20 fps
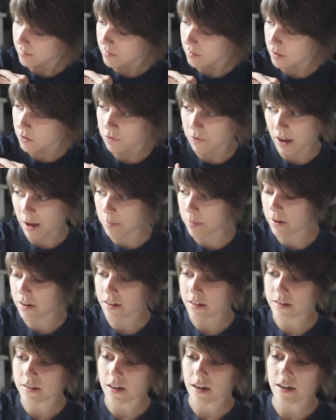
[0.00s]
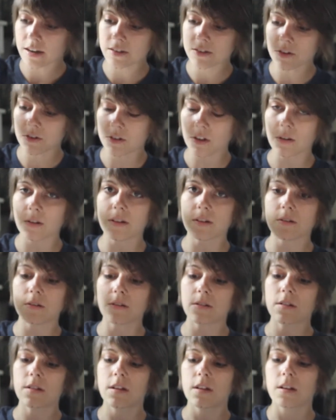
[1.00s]
The fabric is nice. There's
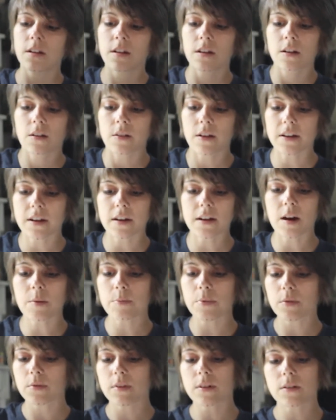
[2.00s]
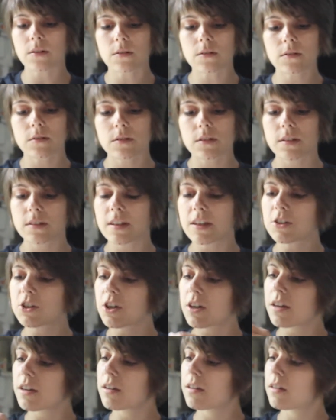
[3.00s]
a couple little
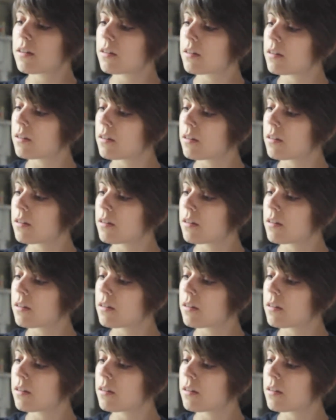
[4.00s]
stitching